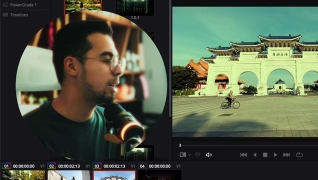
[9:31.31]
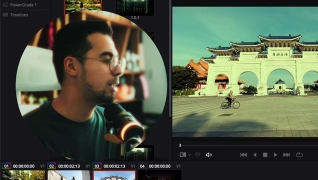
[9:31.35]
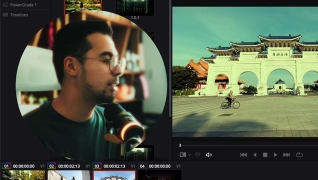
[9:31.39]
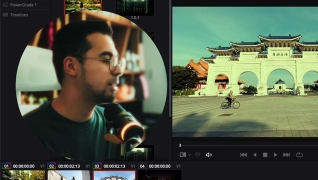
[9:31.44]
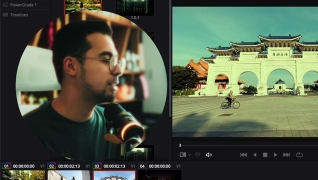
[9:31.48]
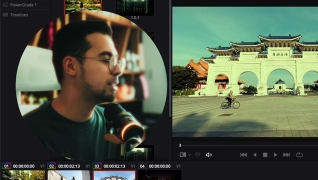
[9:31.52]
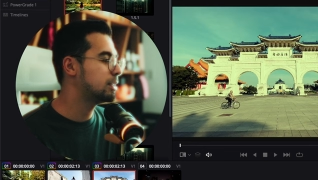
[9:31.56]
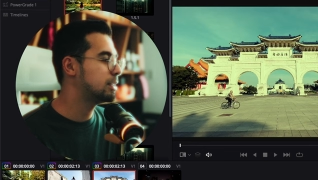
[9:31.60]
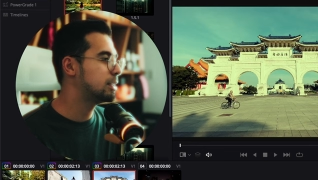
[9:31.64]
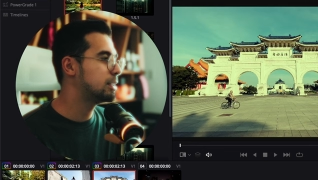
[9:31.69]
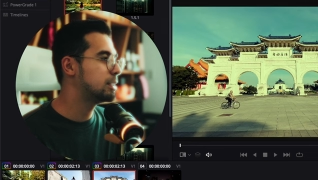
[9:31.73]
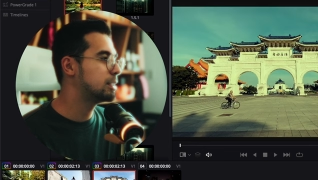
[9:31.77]

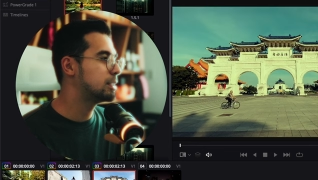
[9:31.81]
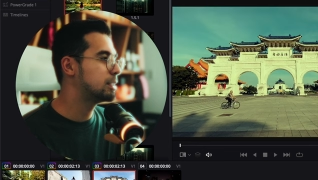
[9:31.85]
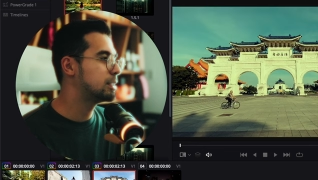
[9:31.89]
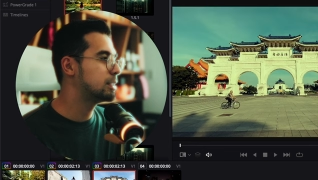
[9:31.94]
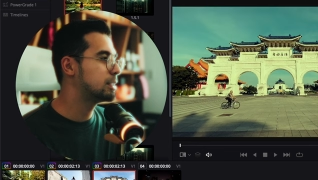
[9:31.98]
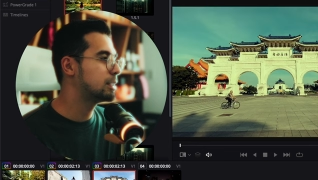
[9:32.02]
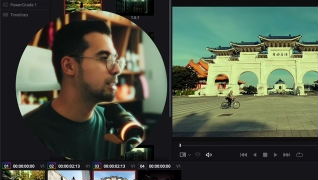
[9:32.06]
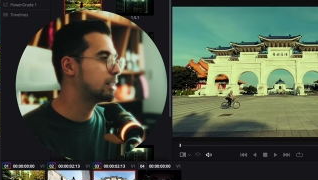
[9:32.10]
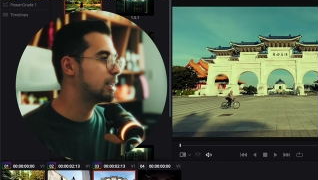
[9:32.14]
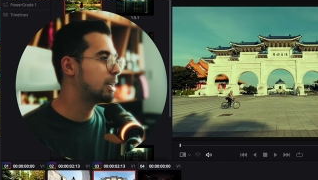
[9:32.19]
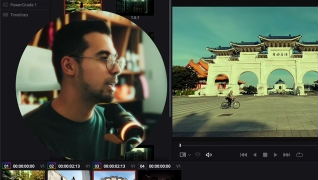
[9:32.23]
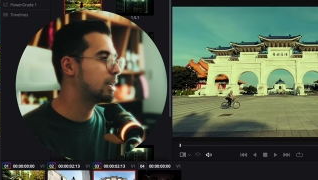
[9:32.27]
This
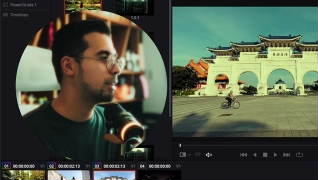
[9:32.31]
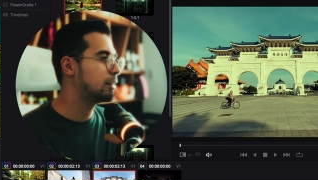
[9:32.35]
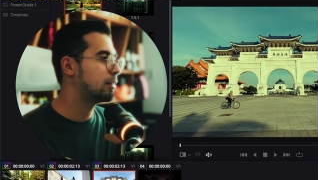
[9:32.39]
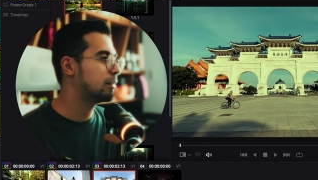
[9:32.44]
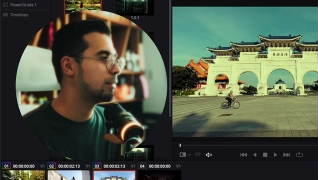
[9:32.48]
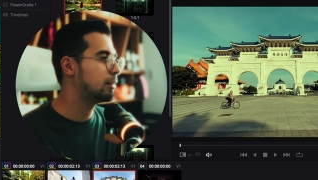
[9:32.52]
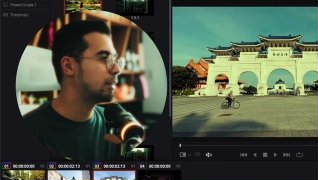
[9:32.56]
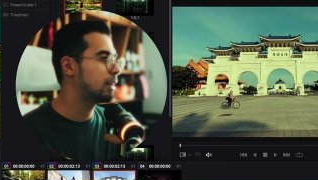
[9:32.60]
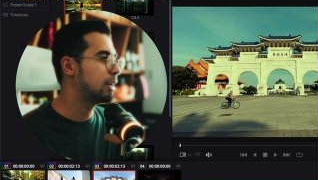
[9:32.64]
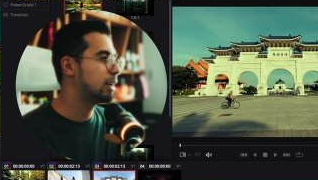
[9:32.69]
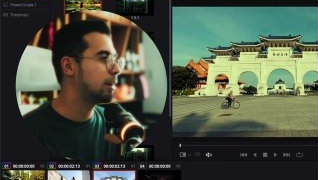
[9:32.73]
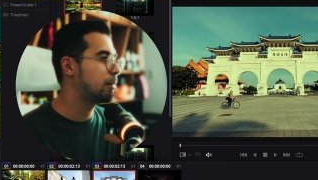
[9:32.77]
is kind
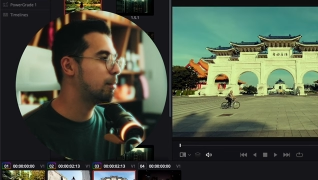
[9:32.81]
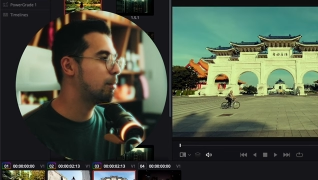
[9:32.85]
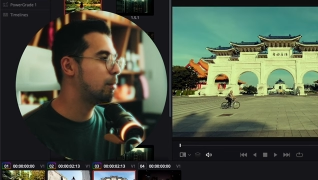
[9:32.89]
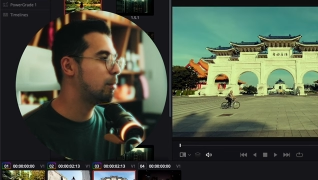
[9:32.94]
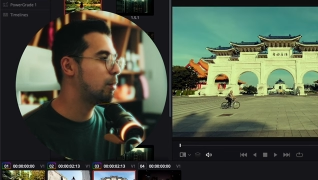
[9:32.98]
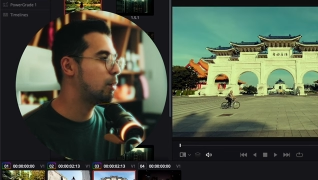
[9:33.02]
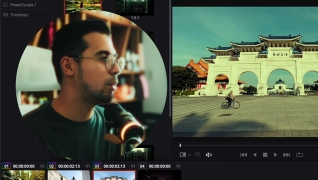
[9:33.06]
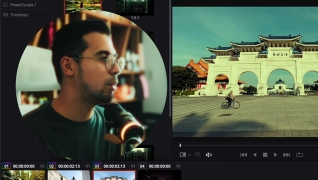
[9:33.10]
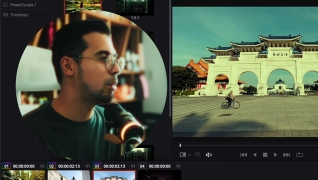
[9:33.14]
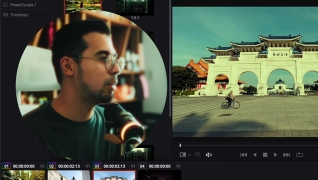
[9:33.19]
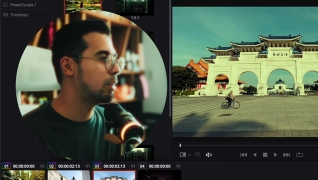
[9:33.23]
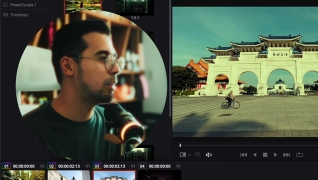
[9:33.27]
of like
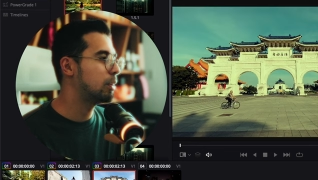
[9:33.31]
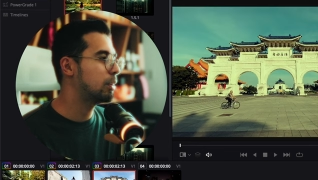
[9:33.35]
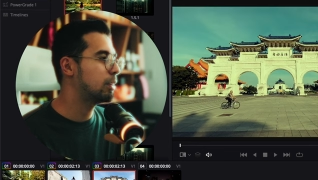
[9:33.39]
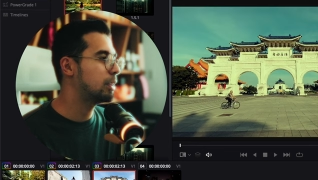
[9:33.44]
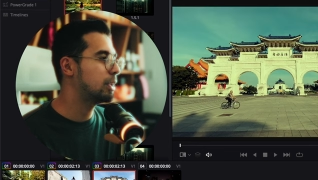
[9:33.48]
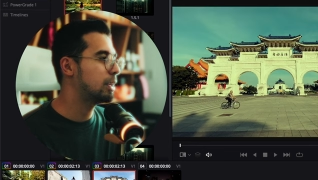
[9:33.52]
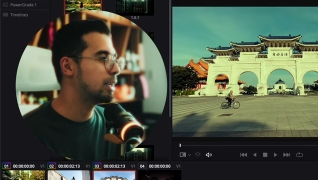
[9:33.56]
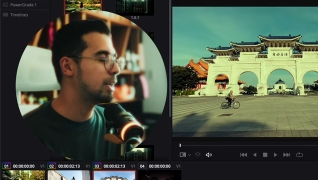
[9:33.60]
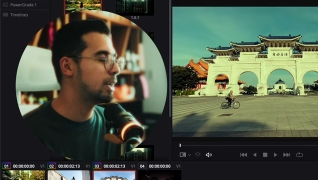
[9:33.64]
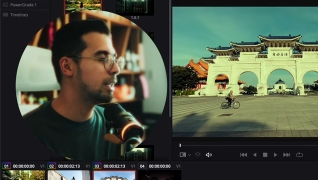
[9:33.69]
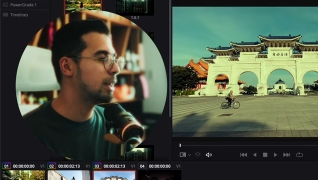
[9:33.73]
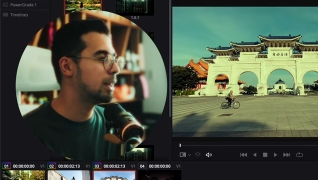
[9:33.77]
more
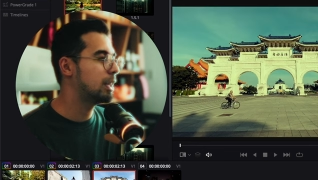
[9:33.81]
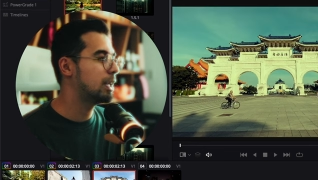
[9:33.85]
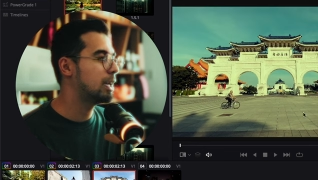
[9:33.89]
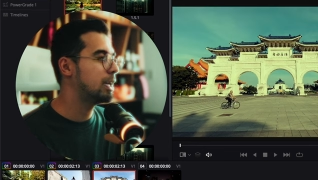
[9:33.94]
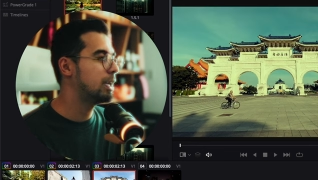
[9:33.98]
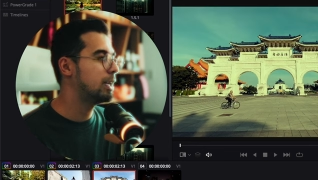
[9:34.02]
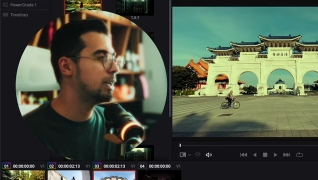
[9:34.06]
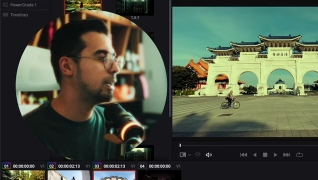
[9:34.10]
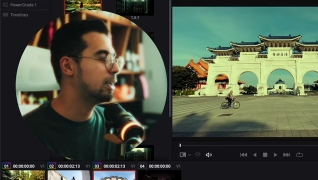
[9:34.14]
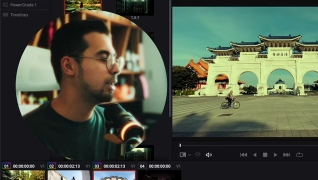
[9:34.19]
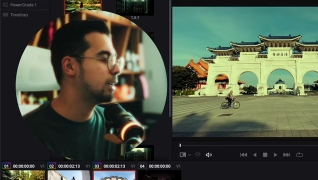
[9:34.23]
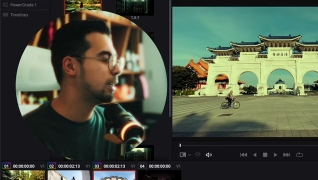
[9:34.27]
than I
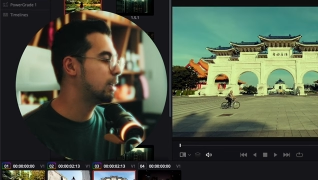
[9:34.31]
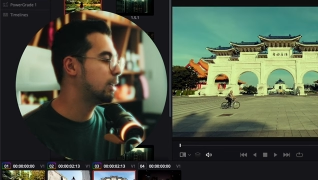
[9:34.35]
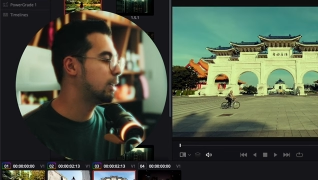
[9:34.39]
like.